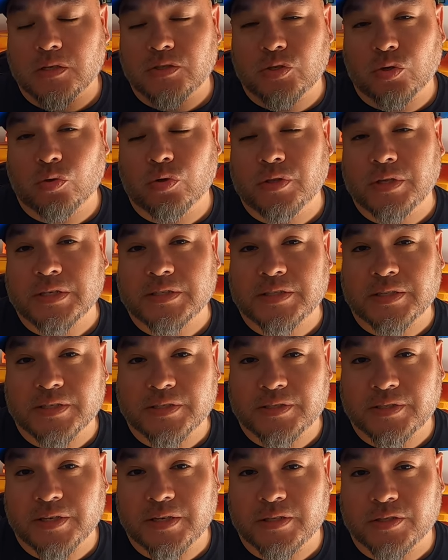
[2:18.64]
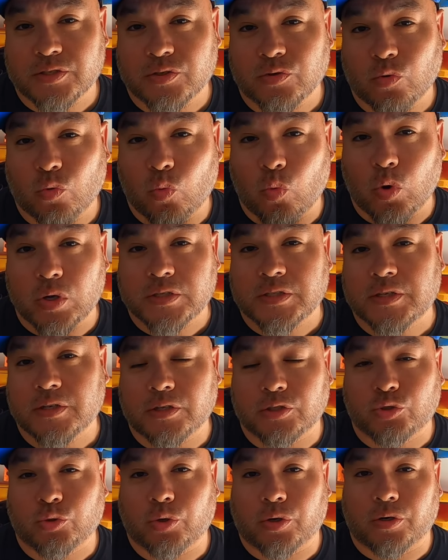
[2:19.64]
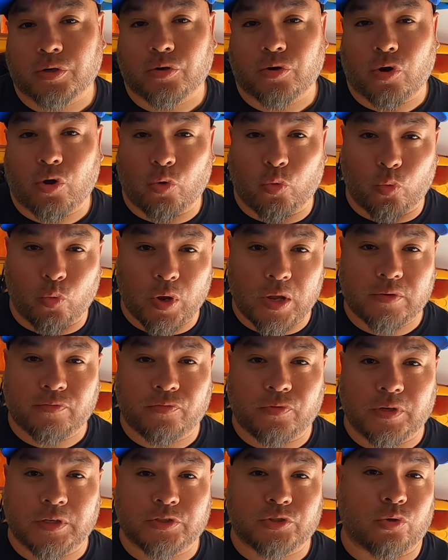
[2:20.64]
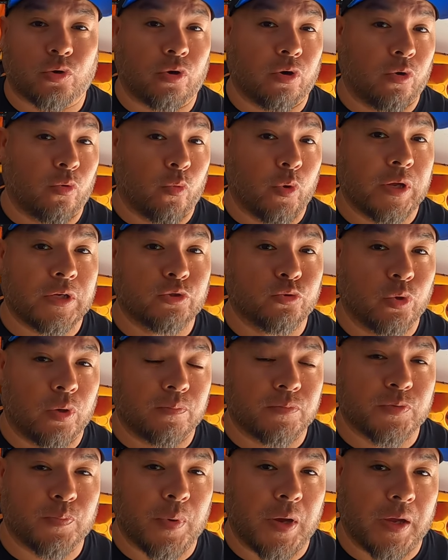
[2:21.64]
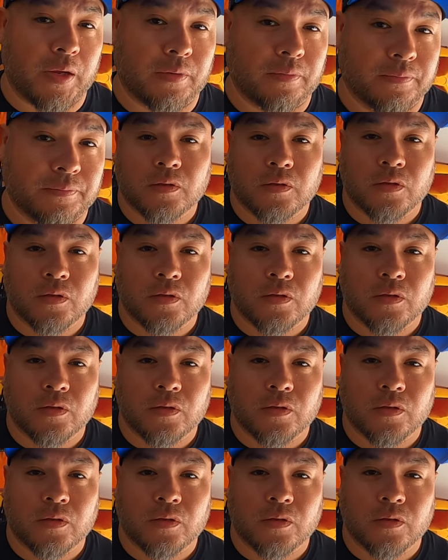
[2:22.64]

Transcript: So in this instance, what's going to trigger a redfish or a red drum's bite?